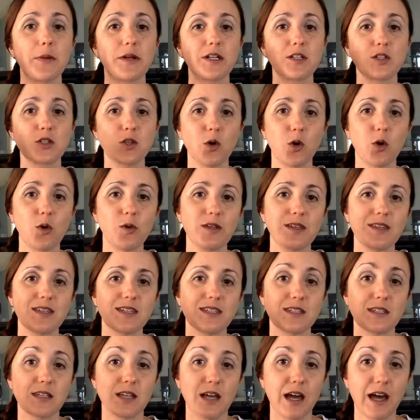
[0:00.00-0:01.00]
But it's only
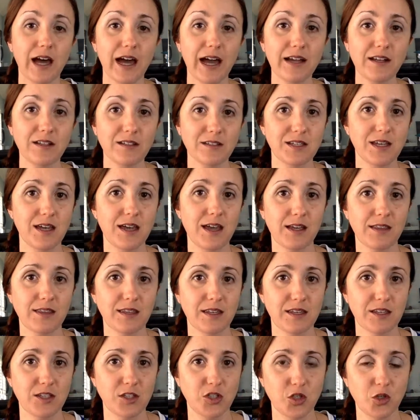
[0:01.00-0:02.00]
the title tag
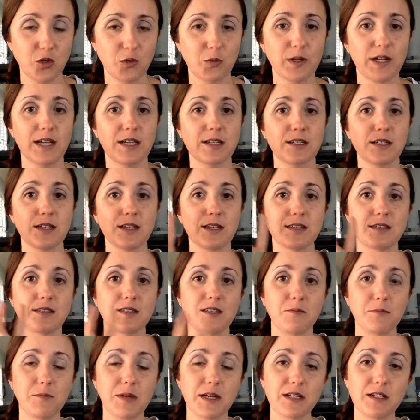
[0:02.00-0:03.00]
that gets you ranked. It's
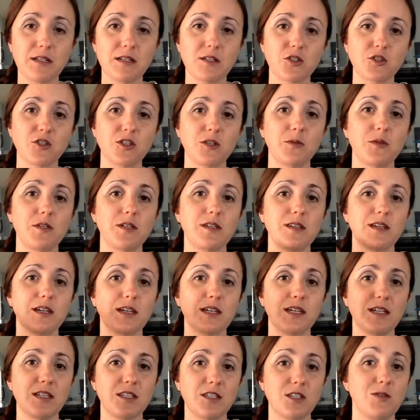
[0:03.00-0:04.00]
the meta description
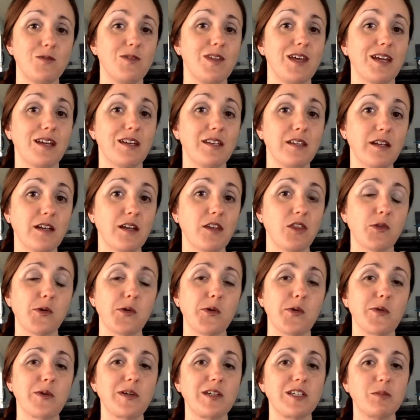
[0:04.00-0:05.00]
that gets you that click
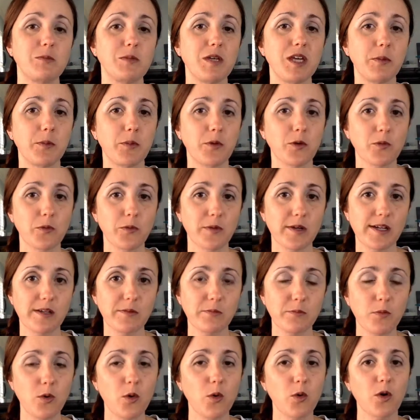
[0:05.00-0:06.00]
through, because people
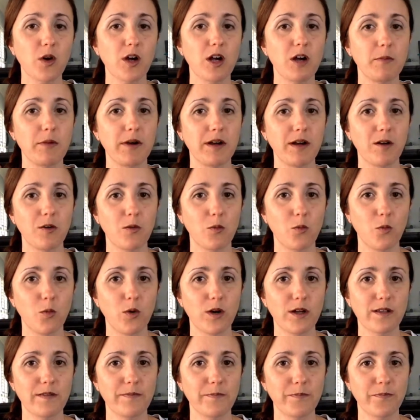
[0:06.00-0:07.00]
read more about
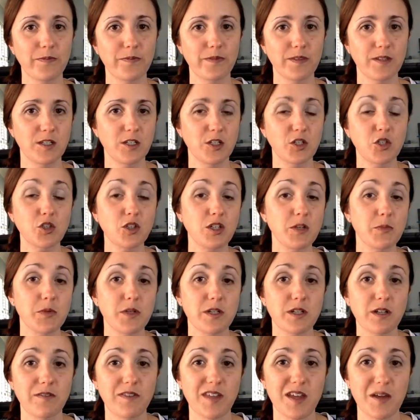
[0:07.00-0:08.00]
what the
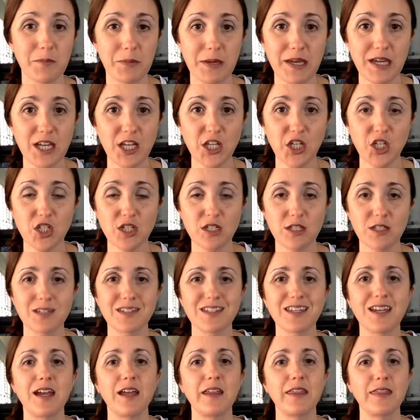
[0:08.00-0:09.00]
description of that page
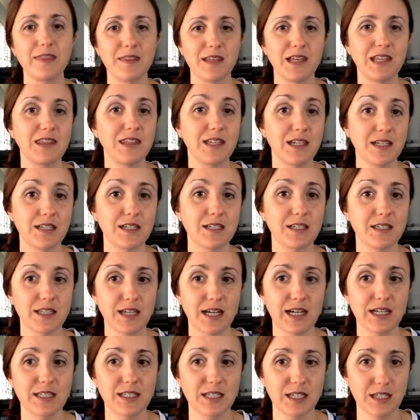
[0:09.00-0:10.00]
is, and then they
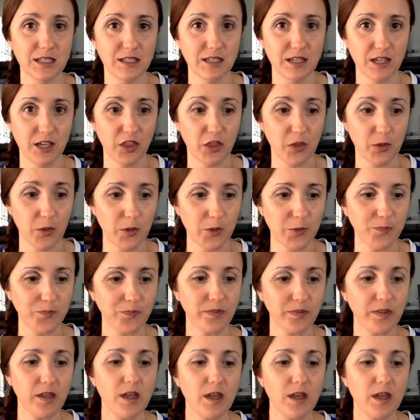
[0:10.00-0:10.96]
decide to click through.